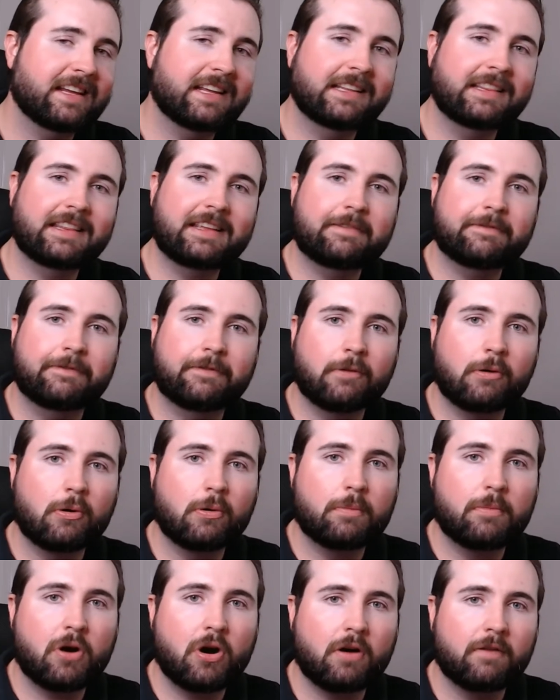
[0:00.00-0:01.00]
in the
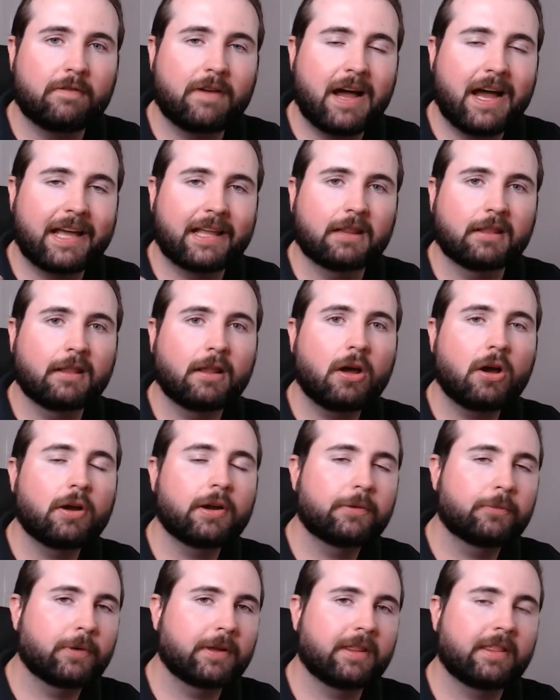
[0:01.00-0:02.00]
form of a
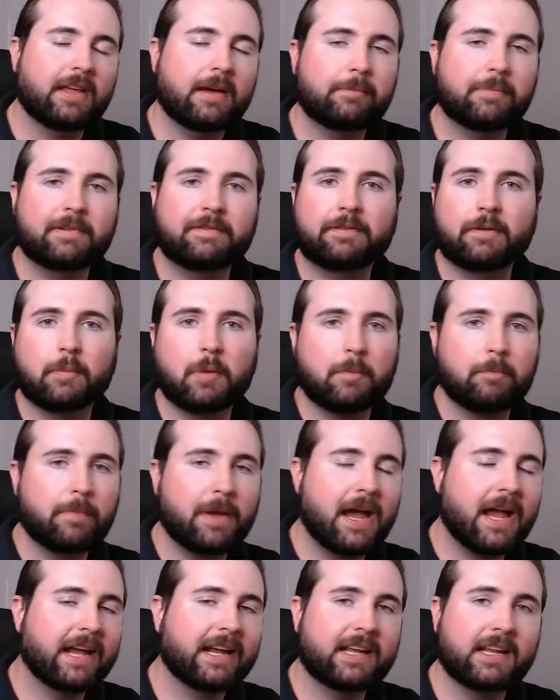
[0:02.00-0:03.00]
loan, whether that be from a
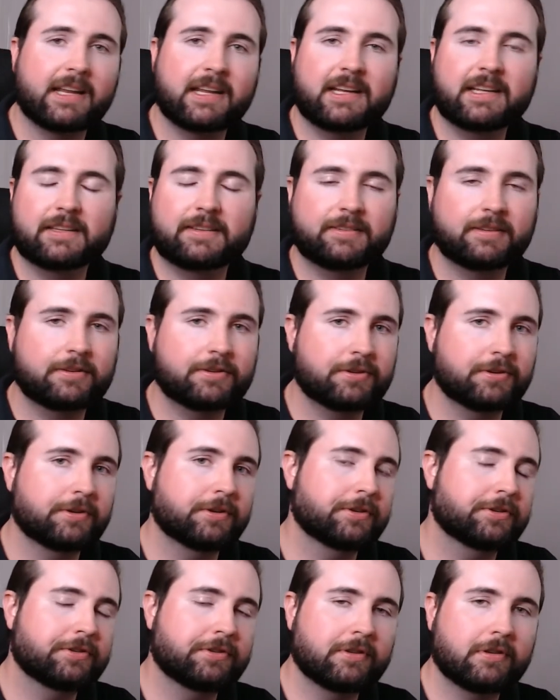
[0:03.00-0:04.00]
bank, an
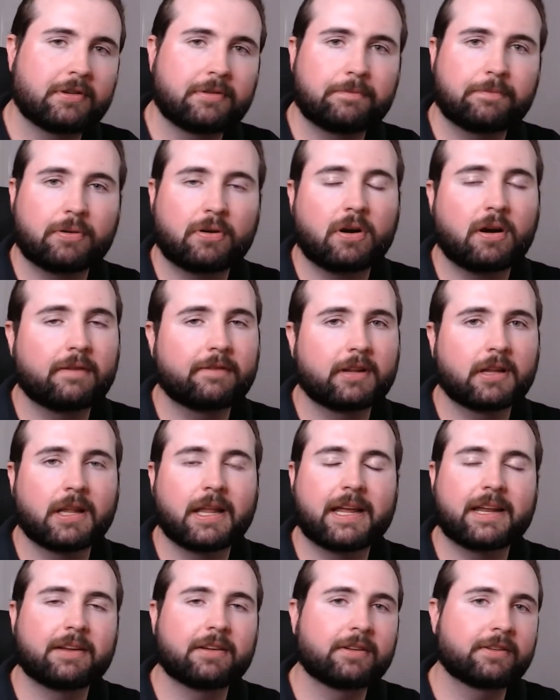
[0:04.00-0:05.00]
institution, private
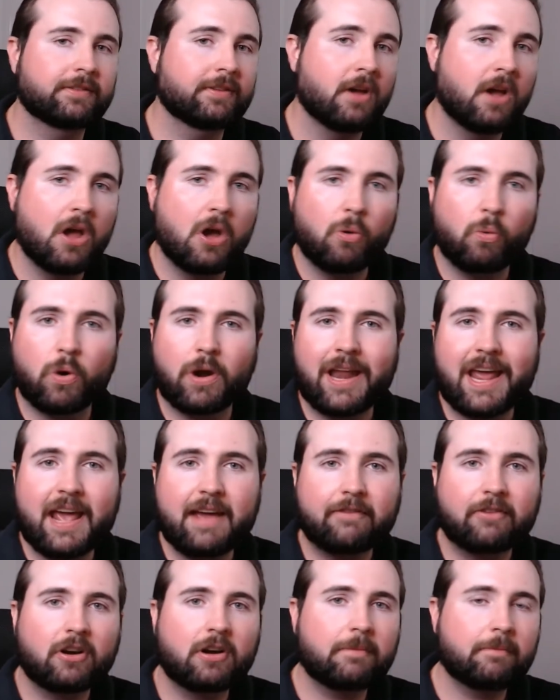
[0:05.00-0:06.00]
lenders,
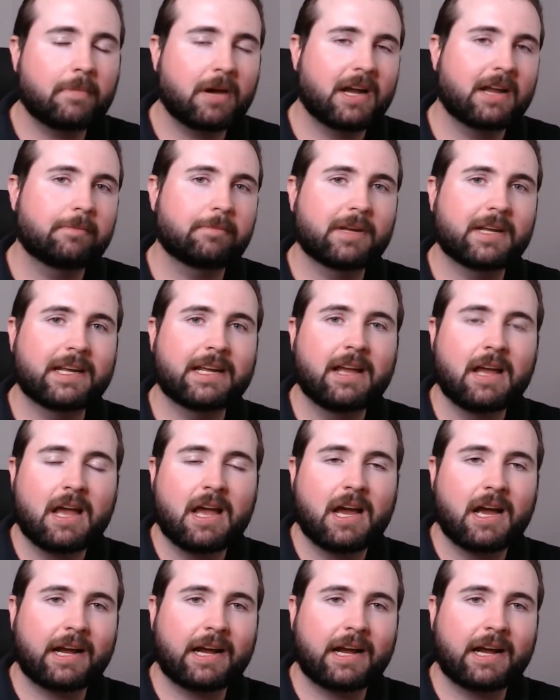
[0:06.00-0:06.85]
whatever it may be.